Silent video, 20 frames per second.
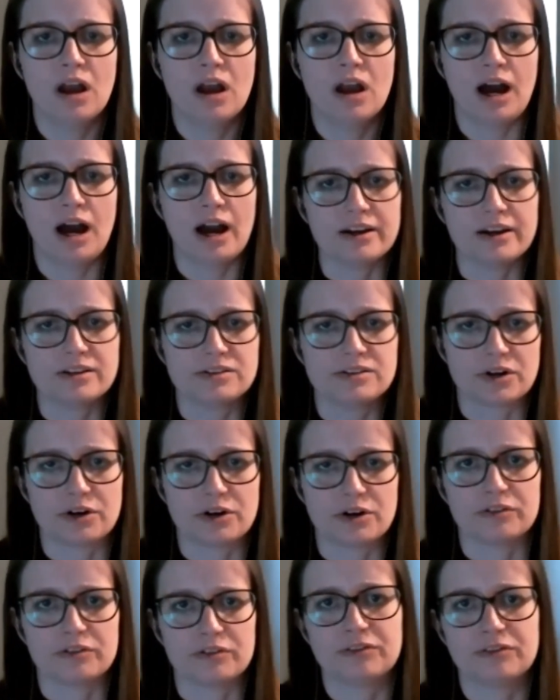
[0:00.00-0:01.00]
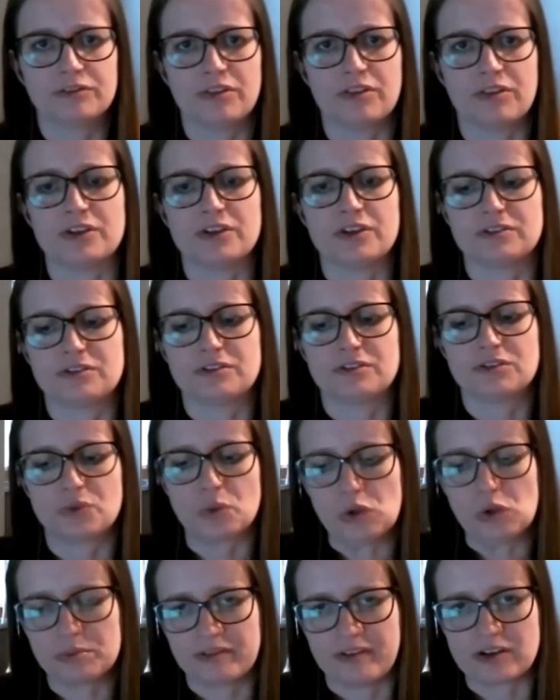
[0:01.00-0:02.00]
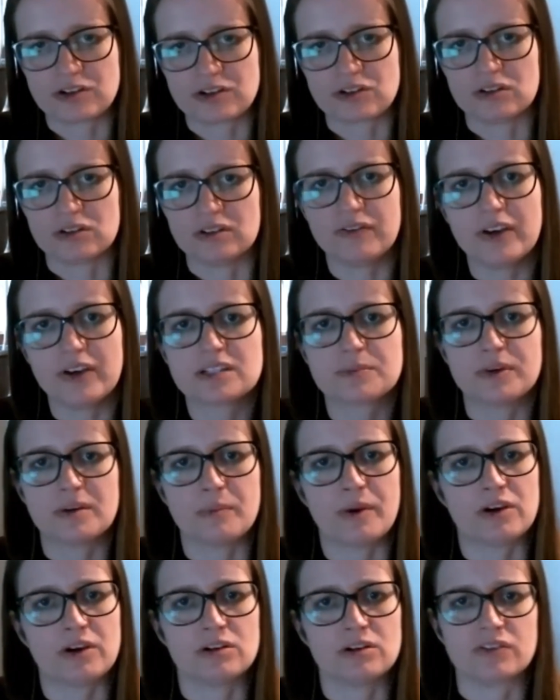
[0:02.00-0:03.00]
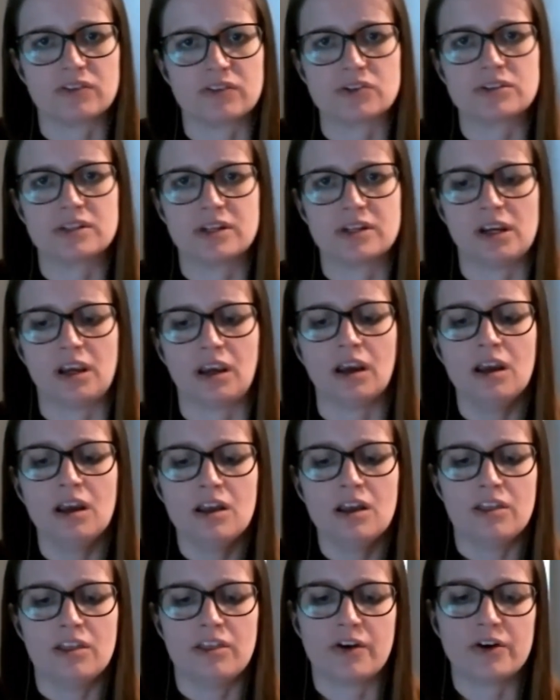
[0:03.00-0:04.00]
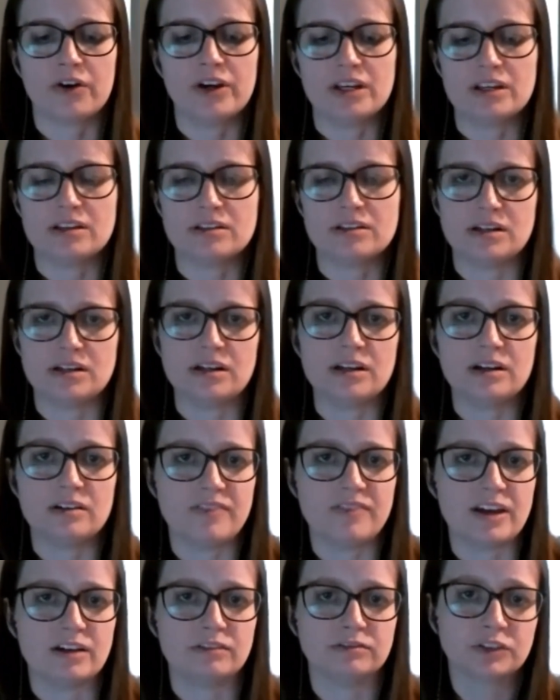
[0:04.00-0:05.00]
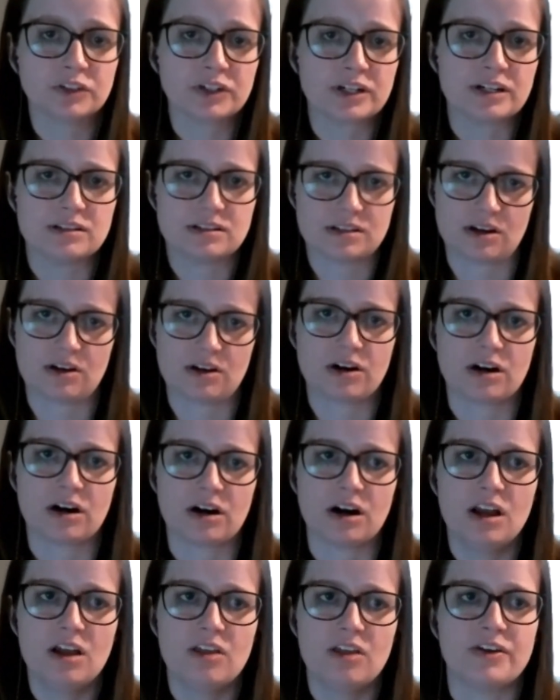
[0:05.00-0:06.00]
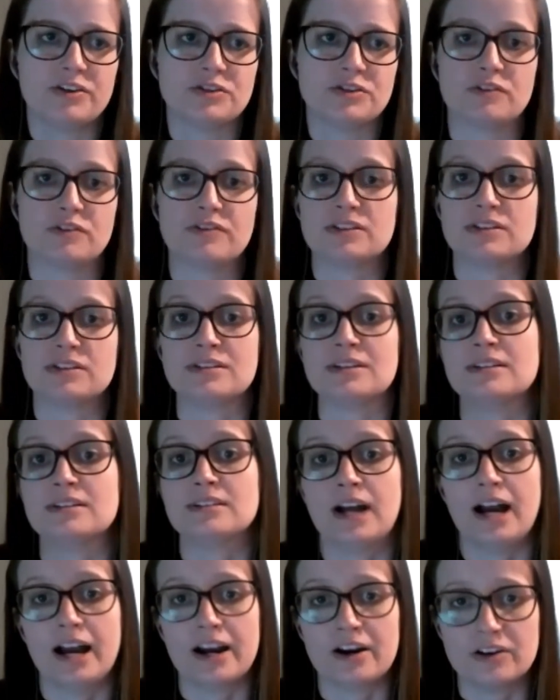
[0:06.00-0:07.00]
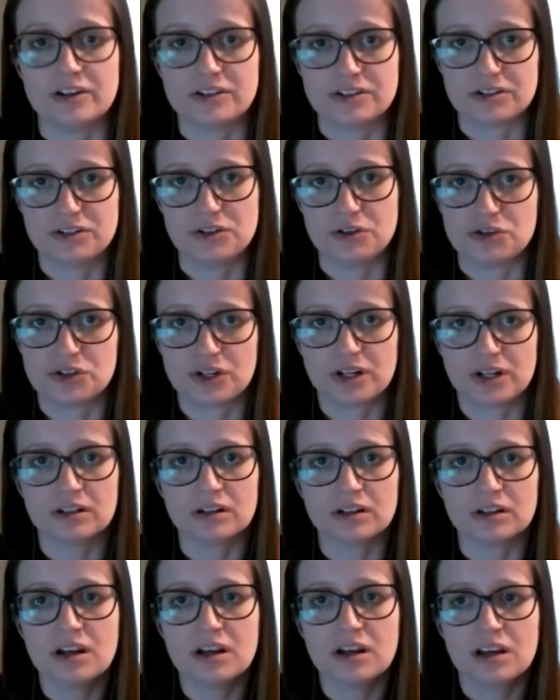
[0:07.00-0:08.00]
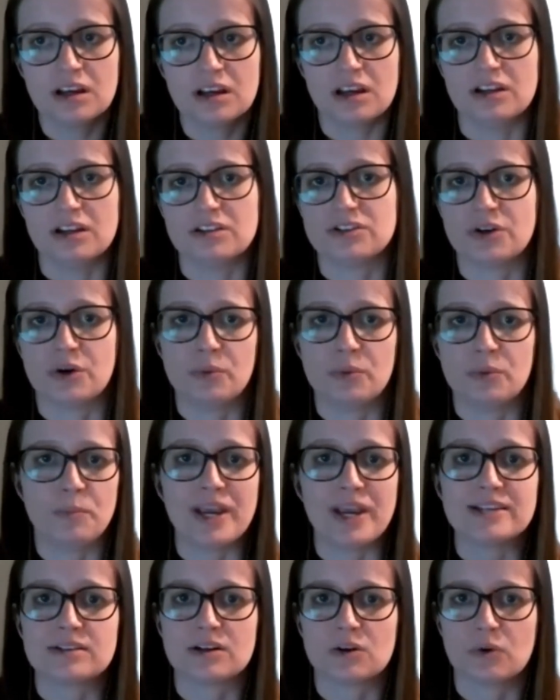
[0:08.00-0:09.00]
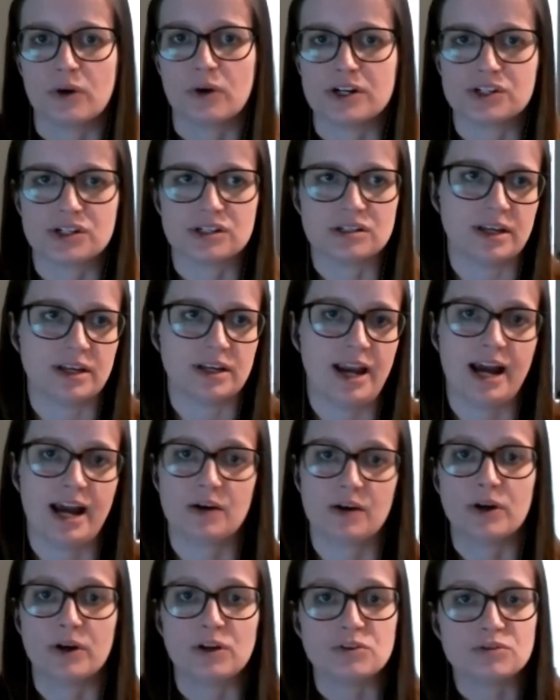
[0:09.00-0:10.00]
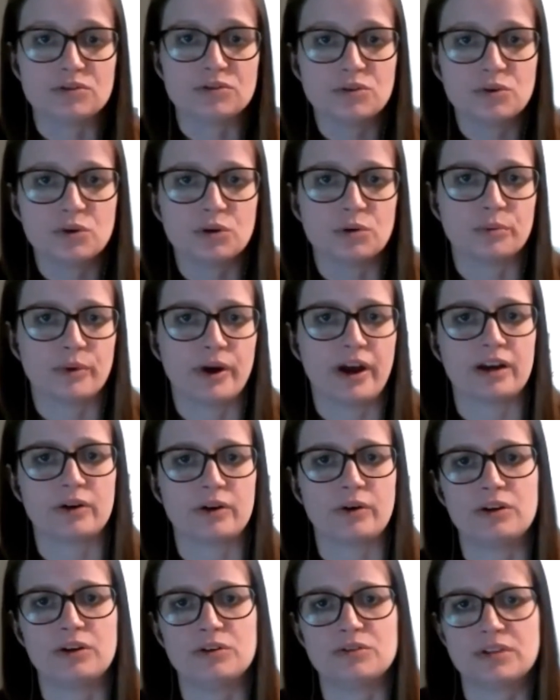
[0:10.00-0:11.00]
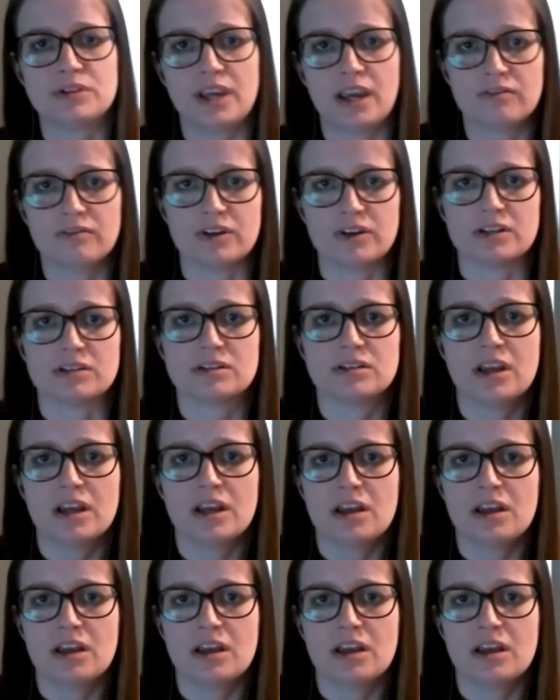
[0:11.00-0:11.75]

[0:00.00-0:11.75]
I serve the School of Professional Advancement at my university, there is an innovative learning center that services the entire institution. And so basic questions like, how do I use Zoom, or how do I use Canvas?